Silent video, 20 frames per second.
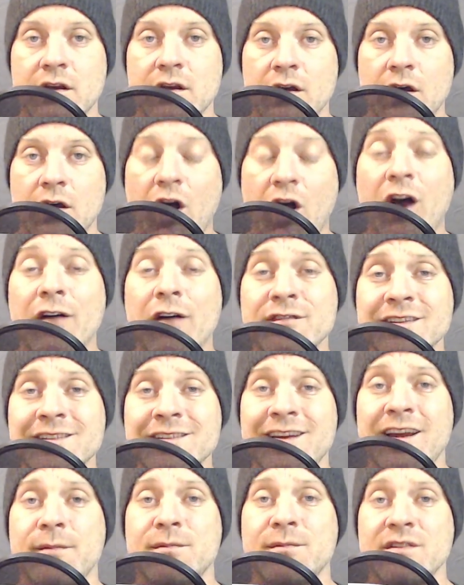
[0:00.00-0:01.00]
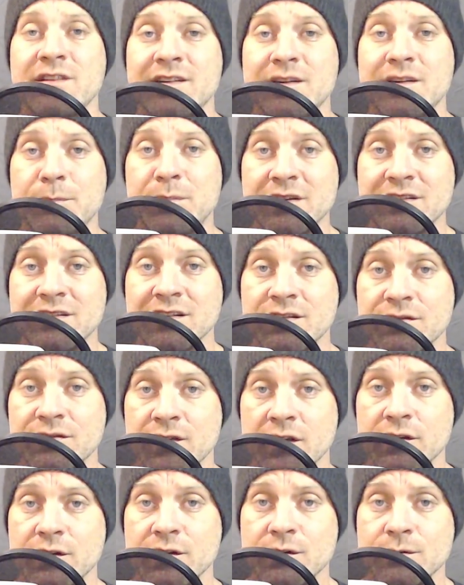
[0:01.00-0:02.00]
oftentimes lead to business
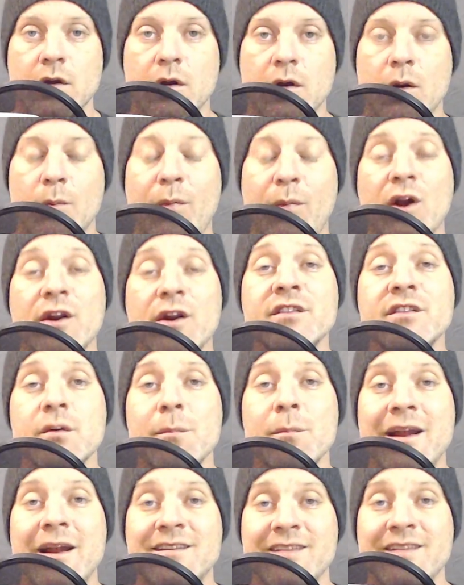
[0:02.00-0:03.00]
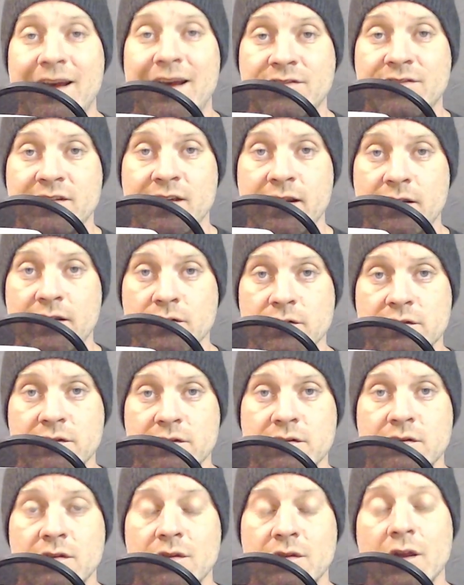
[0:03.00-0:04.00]
failure. Markets are meant to have
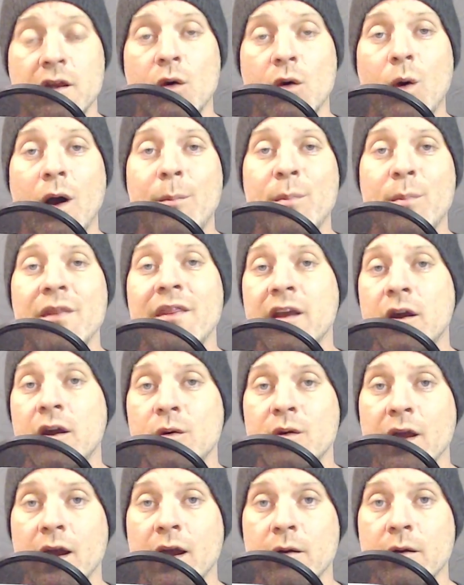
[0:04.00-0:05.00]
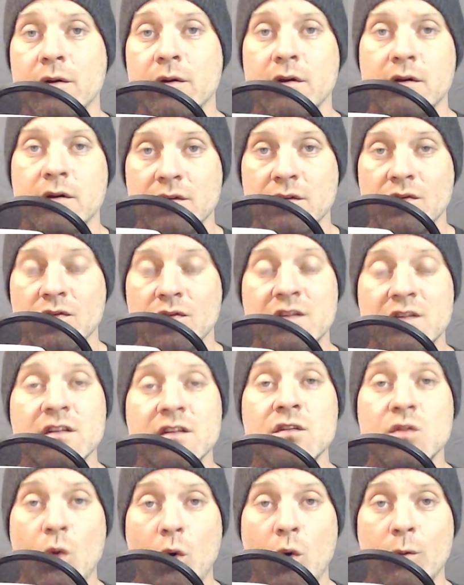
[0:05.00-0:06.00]
cycles. They go up and they go down. This
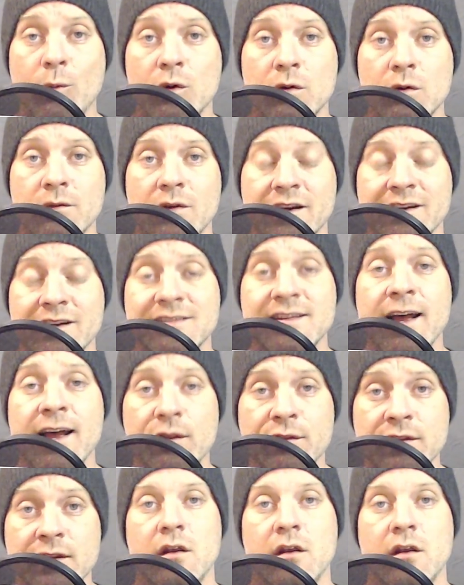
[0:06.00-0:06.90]
is normal and it's healthy.